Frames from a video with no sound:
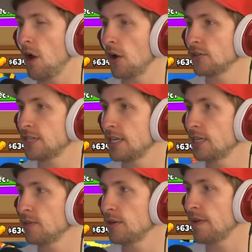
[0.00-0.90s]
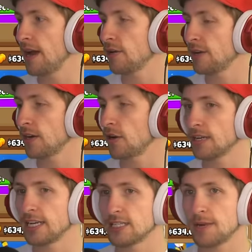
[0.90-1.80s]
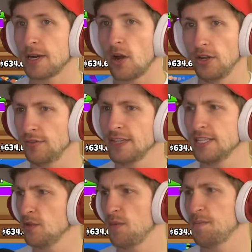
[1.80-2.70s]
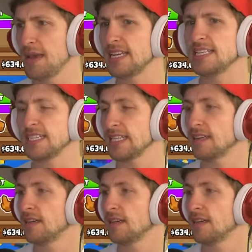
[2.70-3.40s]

artillery battery, and arcane spike. All of these are amazing.